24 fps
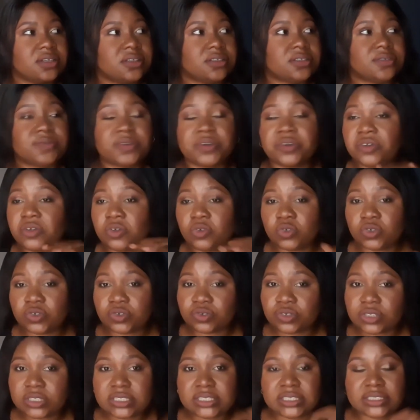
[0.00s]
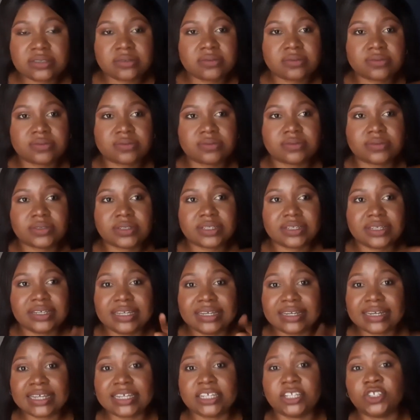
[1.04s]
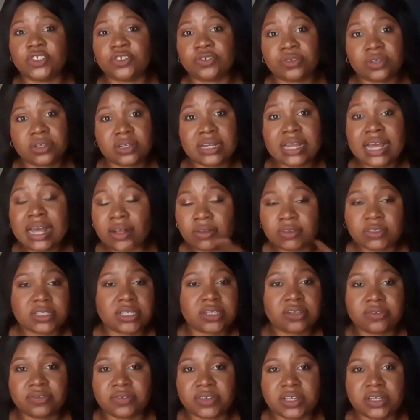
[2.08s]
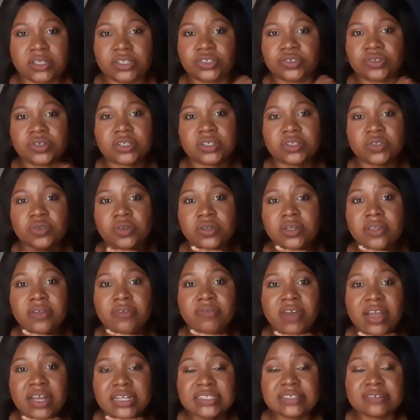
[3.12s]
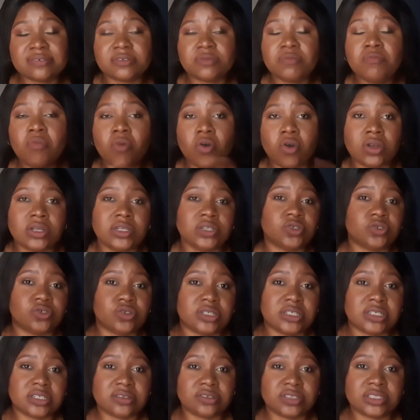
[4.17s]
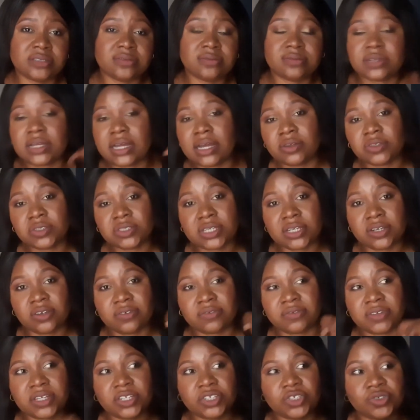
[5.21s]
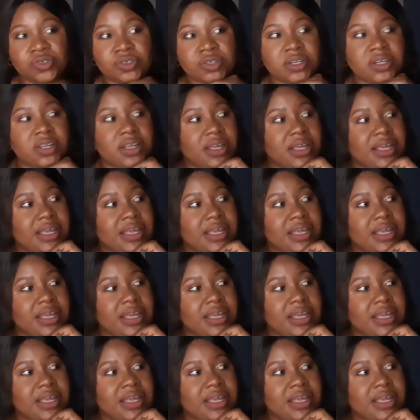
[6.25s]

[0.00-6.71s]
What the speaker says: It's very lucrative in Nigeria and outside of Nigeria as well. In fact, even more lucrative outside of Nigeria.